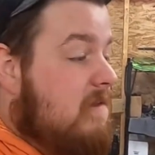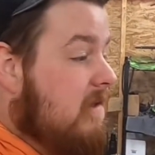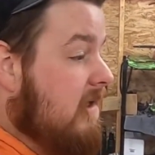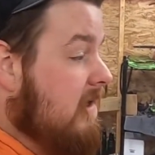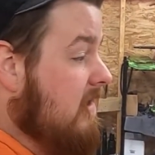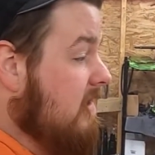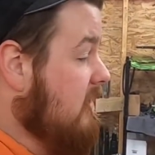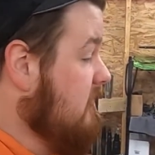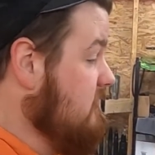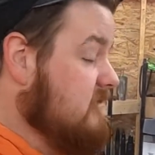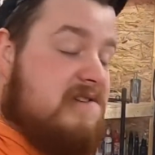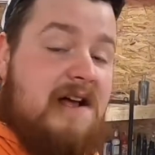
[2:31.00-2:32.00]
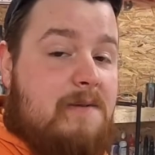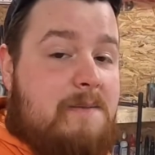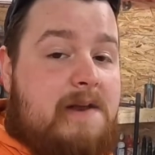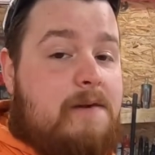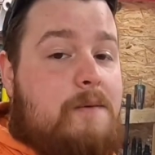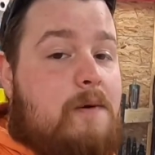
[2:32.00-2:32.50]
And
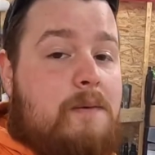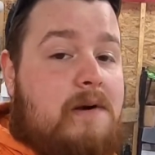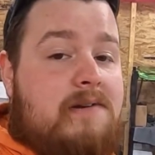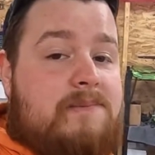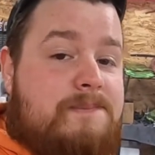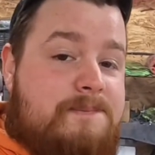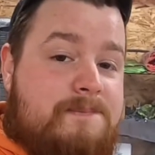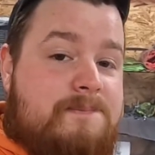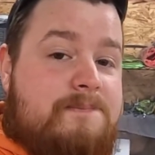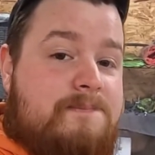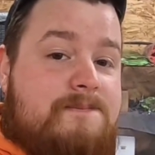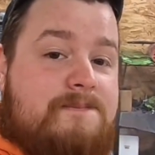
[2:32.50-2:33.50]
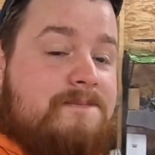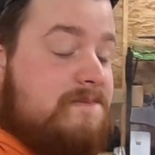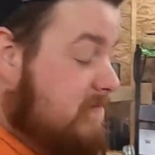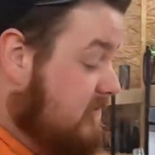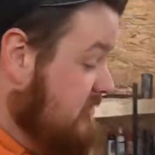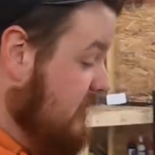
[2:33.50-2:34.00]
salamander won't work.
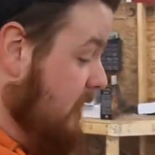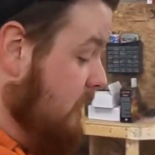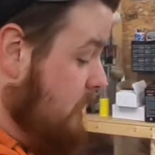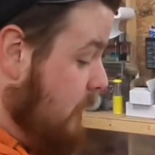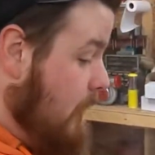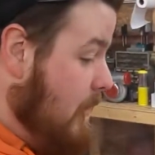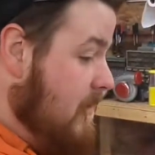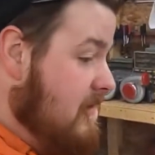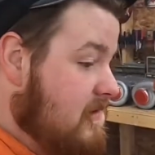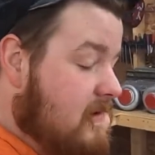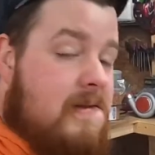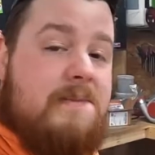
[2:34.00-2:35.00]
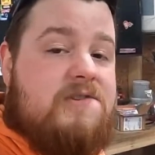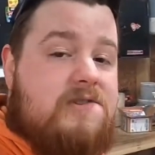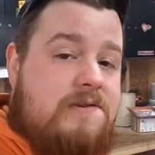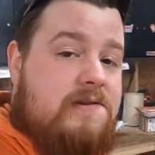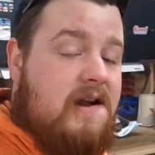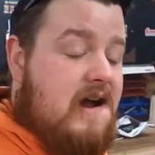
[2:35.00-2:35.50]
So let me
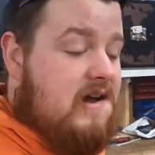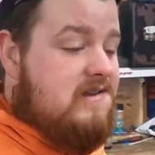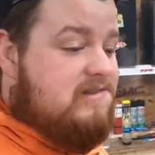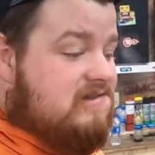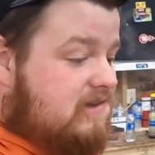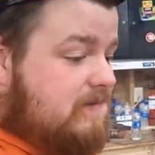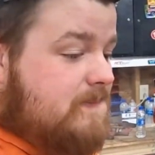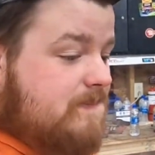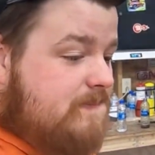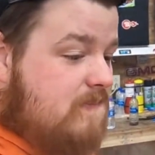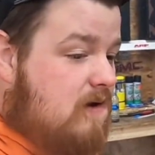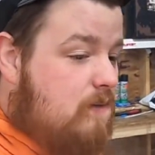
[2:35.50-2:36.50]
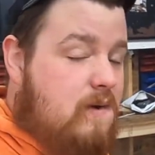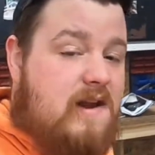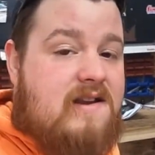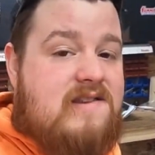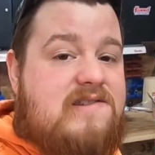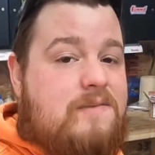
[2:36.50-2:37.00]
show you guys what
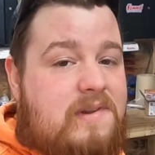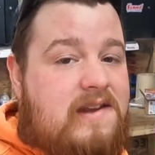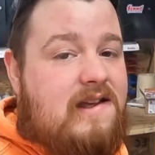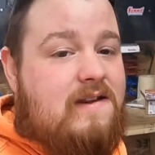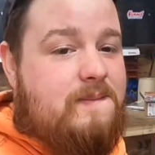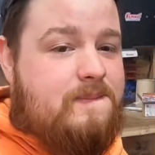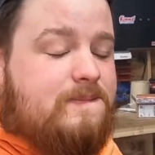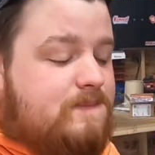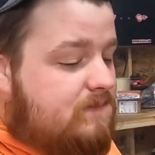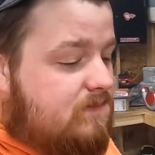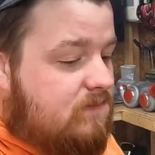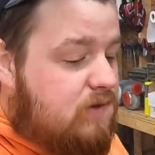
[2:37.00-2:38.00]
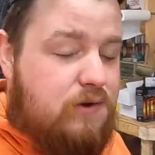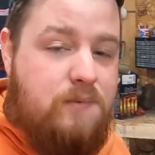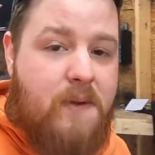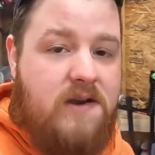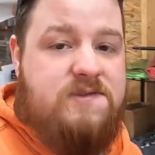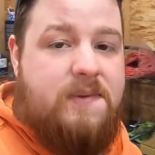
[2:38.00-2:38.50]
it is that we did, the new
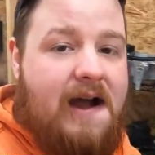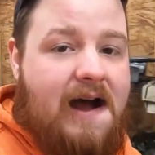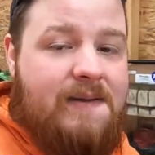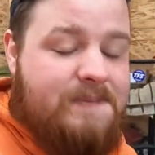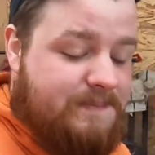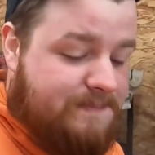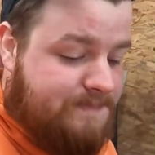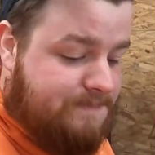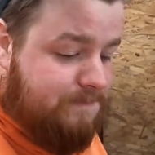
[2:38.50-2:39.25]
parts we got.